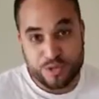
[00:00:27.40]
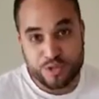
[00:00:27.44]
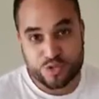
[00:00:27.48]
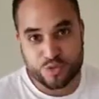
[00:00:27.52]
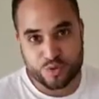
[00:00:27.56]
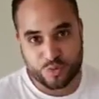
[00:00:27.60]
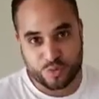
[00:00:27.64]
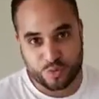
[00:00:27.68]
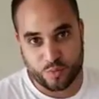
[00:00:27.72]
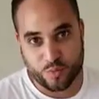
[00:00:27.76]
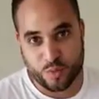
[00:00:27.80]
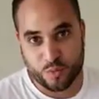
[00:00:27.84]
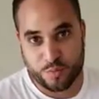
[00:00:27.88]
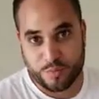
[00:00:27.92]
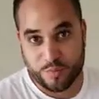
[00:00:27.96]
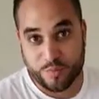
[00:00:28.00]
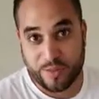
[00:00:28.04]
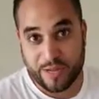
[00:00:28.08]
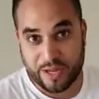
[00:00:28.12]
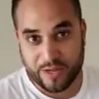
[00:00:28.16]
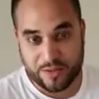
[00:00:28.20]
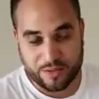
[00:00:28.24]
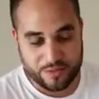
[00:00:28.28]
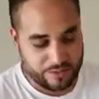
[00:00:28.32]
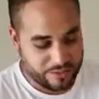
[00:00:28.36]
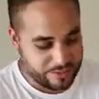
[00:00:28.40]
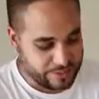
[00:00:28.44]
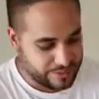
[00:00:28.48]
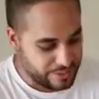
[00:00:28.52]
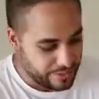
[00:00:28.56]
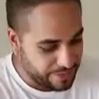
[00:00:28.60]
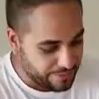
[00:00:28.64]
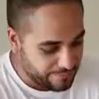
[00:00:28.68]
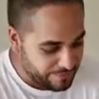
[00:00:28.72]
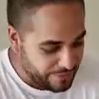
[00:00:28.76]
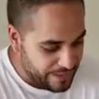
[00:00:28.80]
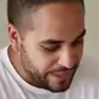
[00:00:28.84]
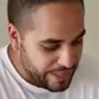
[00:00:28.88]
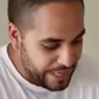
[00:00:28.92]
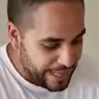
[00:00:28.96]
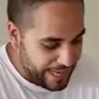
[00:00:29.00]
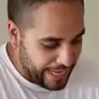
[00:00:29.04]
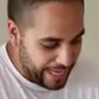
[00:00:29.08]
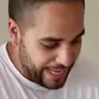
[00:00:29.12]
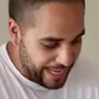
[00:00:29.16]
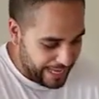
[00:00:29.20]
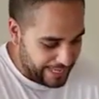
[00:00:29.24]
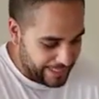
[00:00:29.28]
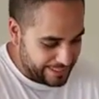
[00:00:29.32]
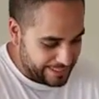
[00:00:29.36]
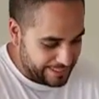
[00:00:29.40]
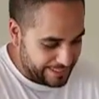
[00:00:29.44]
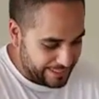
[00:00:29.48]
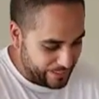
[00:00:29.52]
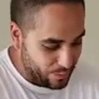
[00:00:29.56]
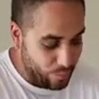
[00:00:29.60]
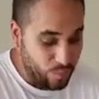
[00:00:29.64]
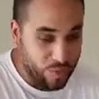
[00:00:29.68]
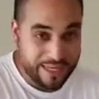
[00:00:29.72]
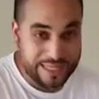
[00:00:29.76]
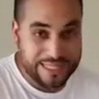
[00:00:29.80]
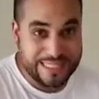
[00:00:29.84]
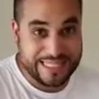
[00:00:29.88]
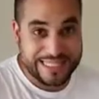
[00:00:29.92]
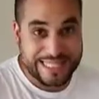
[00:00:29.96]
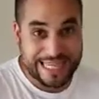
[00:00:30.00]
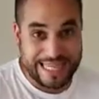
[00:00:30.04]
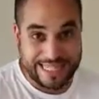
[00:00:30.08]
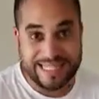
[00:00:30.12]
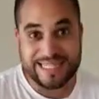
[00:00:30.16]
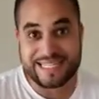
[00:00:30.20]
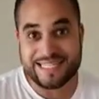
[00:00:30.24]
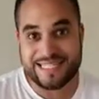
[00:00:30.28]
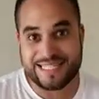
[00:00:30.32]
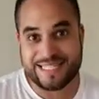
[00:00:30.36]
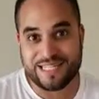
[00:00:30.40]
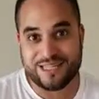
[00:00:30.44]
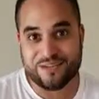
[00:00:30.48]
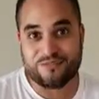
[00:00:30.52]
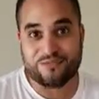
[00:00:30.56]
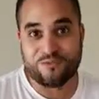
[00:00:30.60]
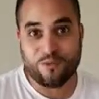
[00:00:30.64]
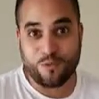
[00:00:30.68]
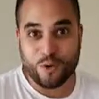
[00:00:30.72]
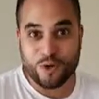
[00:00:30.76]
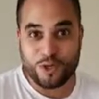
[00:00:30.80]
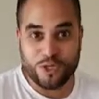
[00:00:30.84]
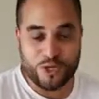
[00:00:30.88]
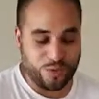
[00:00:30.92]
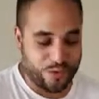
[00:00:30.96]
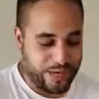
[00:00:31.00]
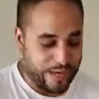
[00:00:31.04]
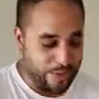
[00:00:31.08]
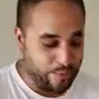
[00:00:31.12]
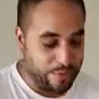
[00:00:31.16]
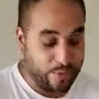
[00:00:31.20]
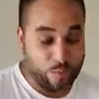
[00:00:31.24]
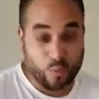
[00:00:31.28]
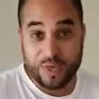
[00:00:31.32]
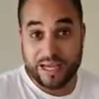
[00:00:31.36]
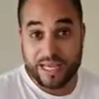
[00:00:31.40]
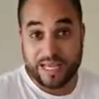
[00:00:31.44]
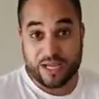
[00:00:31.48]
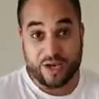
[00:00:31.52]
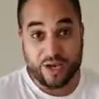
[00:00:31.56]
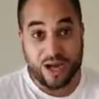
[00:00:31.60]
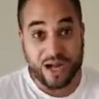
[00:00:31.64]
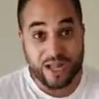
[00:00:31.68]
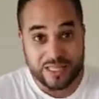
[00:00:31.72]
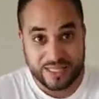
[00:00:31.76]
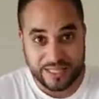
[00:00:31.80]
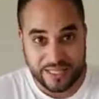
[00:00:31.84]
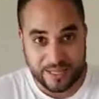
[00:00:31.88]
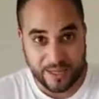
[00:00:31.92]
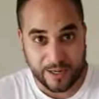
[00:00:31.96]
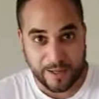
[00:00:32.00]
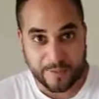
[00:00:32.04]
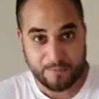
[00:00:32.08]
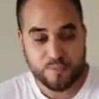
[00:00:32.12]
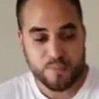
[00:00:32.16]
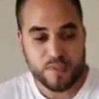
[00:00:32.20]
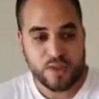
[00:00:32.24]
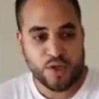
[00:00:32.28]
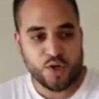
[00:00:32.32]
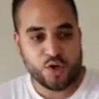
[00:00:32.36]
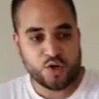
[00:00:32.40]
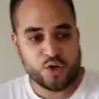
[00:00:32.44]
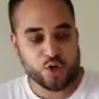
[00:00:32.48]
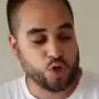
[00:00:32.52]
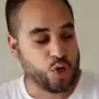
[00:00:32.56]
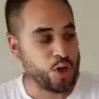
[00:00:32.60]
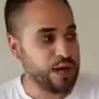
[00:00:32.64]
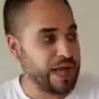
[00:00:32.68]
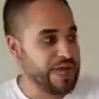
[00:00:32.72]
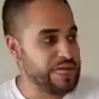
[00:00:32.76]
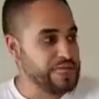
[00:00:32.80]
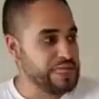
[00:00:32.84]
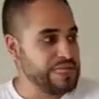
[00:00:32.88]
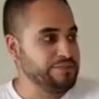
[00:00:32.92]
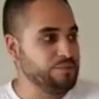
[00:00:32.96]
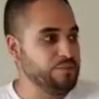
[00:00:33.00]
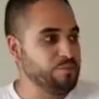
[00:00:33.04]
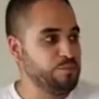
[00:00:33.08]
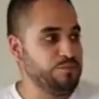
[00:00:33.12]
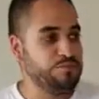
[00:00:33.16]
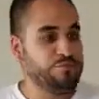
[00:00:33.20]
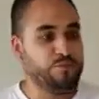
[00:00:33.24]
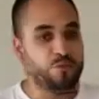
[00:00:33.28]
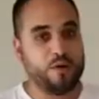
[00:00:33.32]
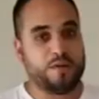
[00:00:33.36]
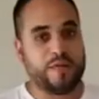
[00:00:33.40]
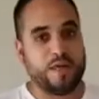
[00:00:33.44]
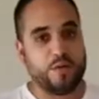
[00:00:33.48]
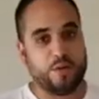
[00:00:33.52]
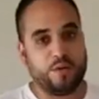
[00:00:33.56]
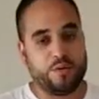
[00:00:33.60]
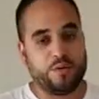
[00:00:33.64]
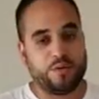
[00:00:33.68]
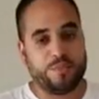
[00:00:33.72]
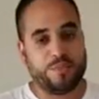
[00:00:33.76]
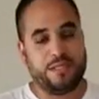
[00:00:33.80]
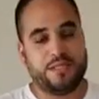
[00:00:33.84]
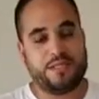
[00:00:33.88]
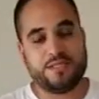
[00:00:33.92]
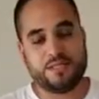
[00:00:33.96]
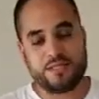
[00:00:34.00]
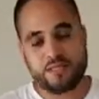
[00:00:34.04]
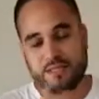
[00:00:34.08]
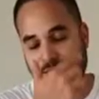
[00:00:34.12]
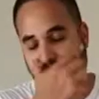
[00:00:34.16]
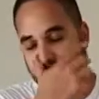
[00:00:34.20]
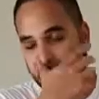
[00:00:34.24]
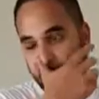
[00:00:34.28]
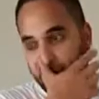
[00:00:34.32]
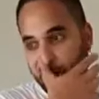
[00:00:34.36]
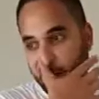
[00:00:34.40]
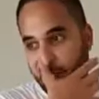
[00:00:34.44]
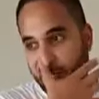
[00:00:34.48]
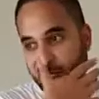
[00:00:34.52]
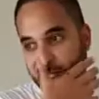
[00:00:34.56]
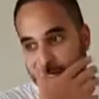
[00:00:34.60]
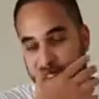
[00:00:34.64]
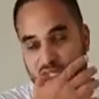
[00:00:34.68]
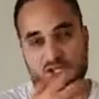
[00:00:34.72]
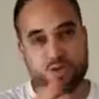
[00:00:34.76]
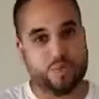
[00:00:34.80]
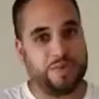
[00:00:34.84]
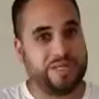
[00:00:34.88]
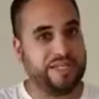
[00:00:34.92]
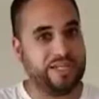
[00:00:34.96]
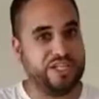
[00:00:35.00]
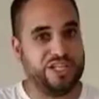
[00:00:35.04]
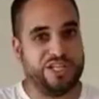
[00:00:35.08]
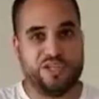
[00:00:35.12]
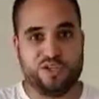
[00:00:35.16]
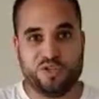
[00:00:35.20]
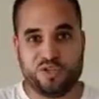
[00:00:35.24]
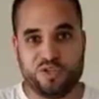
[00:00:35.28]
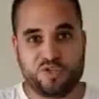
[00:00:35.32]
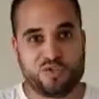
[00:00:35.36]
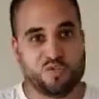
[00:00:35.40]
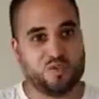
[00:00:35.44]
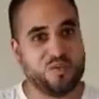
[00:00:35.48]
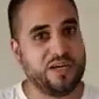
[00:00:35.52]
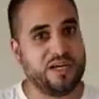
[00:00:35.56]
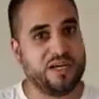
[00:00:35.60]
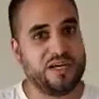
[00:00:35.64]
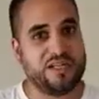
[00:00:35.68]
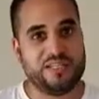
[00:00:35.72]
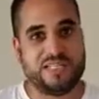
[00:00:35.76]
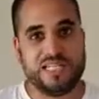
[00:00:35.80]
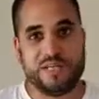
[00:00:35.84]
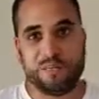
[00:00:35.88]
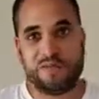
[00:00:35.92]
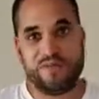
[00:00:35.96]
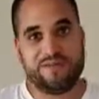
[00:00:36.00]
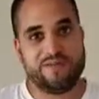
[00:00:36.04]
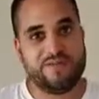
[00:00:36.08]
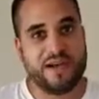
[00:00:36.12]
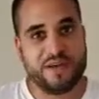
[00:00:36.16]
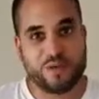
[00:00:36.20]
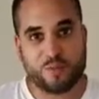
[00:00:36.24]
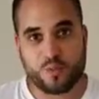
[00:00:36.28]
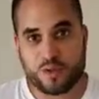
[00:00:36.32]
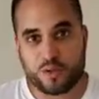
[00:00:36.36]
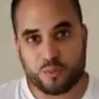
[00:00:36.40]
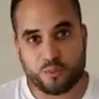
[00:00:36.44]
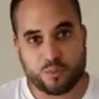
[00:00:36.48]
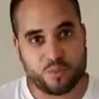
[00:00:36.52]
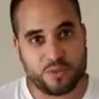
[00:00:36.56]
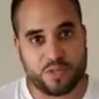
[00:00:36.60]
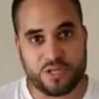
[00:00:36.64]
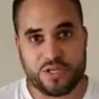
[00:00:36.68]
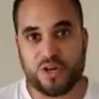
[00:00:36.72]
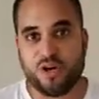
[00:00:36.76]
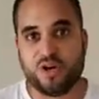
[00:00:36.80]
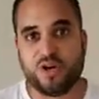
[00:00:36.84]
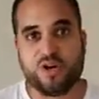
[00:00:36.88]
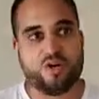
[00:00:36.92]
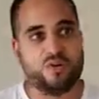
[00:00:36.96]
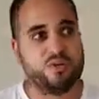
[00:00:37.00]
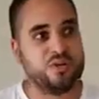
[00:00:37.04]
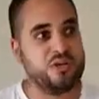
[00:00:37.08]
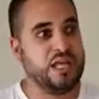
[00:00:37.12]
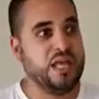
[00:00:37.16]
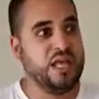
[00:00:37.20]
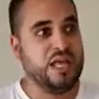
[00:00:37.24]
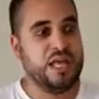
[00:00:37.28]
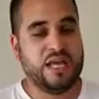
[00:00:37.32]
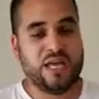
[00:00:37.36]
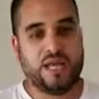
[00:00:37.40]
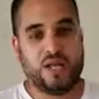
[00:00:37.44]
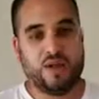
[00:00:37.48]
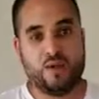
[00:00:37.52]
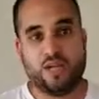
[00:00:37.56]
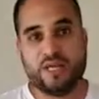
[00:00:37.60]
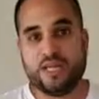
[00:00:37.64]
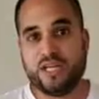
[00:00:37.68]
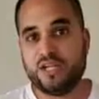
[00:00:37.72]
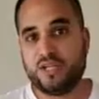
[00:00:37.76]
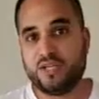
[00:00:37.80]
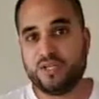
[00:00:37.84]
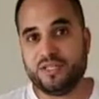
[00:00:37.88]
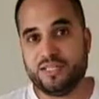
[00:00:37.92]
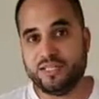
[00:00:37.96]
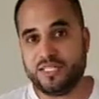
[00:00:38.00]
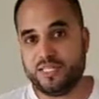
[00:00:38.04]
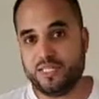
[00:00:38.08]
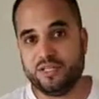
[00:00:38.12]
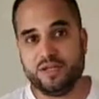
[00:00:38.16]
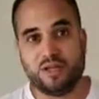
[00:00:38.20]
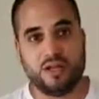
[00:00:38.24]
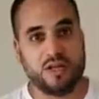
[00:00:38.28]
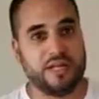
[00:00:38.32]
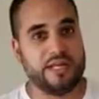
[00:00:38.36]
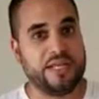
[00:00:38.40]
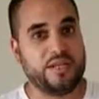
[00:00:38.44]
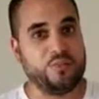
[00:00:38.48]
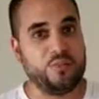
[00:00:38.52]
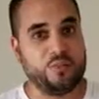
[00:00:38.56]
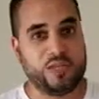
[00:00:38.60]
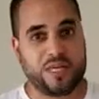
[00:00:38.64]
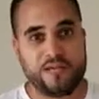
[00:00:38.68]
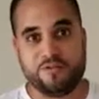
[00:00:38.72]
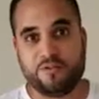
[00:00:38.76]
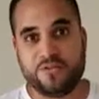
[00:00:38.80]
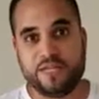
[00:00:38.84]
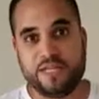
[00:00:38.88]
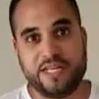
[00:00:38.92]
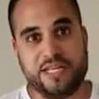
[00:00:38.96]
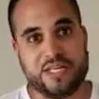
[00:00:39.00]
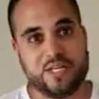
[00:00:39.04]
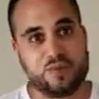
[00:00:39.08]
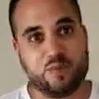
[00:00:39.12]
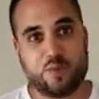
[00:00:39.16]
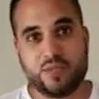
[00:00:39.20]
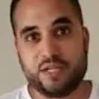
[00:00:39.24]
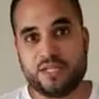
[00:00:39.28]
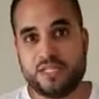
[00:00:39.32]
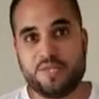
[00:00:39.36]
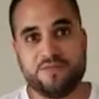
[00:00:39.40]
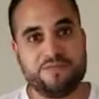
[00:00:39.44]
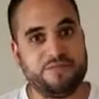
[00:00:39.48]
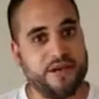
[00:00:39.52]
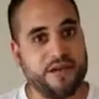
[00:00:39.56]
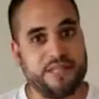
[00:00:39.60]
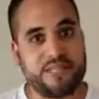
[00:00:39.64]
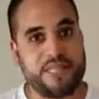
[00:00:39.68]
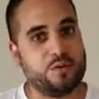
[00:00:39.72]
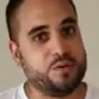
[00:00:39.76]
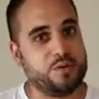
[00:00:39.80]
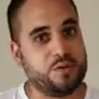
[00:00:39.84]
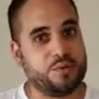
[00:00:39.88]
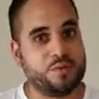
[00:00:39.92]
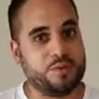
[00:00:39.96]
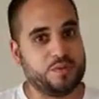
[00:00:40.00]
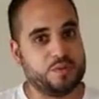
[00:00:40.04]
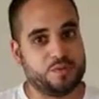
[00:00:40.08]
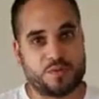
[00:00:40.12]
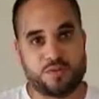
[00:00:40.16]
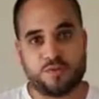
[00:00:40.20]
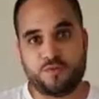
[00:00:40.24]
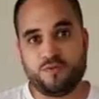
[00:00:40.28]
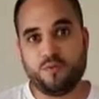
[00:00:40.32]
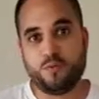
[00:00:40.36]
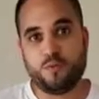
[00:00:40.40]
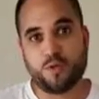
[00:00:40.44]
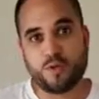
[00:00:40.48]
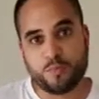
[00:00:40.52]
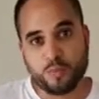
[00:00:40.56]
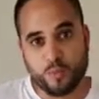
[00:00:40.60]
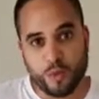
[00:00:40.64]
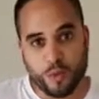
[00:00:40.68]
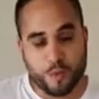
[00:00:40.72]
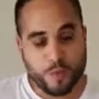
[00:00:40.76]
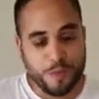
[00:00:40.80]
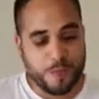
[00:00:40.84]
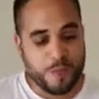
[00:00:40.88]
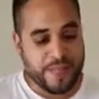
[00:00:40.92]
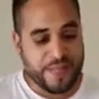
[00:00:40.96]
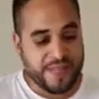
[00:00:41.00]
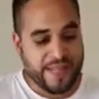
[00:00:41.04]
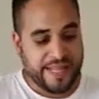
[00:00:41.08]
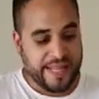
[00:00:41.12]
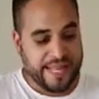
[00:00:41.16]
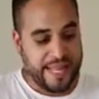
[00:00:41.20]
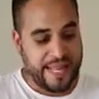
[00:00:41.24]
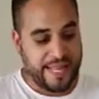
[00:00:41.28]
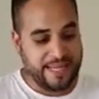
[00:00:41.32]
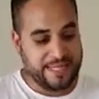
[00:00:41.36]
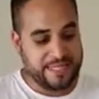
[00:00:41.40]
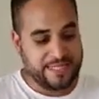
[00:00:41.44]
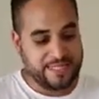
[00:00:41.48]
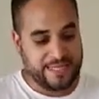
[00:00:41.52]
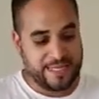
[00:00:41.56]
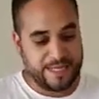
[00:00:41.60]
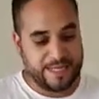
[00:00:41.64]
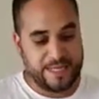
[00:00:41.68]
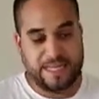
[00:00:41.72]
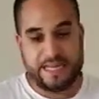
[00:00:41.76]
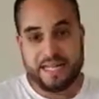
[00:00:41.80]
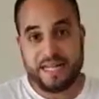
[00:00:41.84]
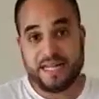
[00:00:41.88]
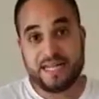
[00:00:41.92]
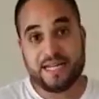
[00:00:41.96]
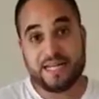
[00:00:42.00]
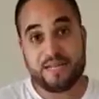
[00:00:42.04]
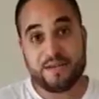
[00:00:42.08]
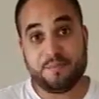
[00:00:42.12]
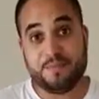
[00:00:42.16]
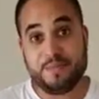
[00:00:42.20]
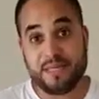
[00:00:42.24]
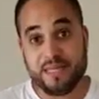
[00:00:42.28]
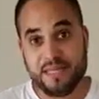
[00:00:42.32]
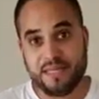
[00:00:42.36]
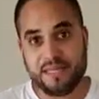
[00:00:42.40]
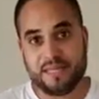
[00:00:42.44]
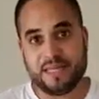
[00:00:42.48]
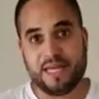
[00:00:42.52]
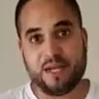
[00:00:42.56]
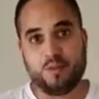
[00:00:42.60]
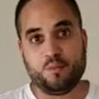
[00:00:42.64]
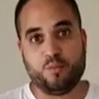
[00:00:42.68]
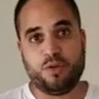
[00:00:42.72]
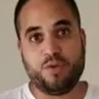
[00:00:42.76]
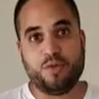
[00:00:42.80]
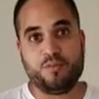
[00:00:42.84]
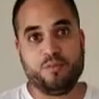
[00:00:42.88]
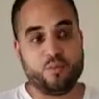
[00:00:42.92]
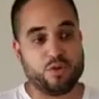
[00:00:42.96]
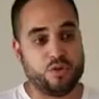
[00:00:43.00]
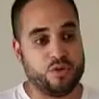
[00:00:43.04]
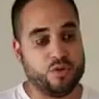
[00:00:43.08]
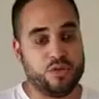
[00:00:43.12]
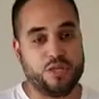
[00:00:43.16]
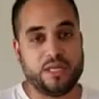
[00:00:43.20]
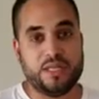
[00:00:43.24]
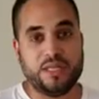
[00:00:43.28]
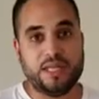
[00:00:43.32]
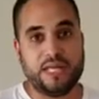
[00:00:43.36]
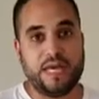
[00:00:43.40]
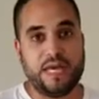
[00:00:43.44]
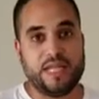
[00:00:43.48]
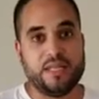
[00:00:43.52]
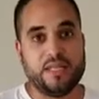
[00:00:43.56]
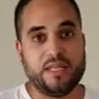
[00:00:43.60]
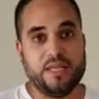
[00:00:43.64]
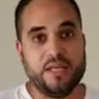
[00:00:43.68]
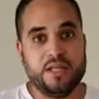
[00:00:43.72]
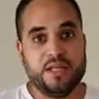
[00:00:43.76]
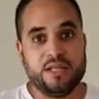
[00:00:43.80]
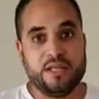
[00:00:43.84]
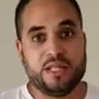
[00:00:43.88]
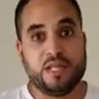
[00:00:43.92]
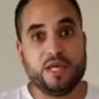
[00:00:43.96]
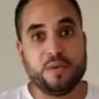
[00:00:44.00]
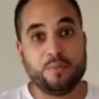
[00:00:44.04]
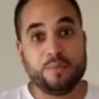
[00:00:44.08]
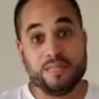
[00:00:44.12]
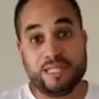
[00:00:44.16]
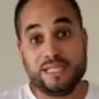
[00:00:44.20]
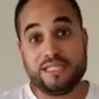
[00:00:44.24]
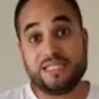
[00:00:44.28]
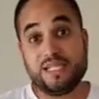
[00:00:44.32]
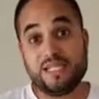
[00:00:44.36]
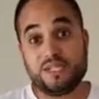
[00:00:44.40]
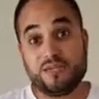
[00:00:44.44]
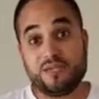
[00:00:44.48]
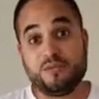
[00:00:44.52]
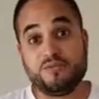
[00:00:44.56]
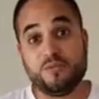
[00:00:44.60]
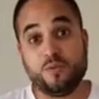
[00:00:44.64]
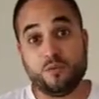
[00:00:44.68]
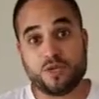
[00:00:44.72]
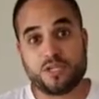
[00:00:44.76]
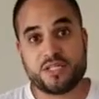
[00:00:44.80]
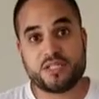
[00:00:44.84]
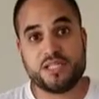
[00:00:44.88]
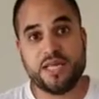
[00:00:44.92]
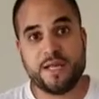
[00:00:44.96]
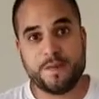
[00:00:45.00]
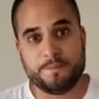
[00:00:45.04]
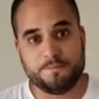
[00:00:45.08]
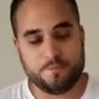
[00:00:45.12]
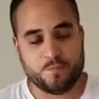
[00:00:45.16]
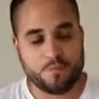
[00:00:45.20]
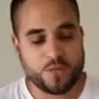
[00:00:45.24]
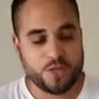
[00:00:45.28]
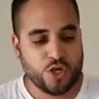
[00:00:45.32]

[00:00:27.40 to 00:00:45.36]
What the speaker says: store where we buy all our stuff. And wanted to get this thing for you. But when I got there, you know, even before that, we were basically like, okay, do we get a used one? Can we find one pre-owned? I'll get a good deal on it, whatever it is. Wanted to find out one was affordable. And it ended up being that we were looking at the PlayStation 4 Slim.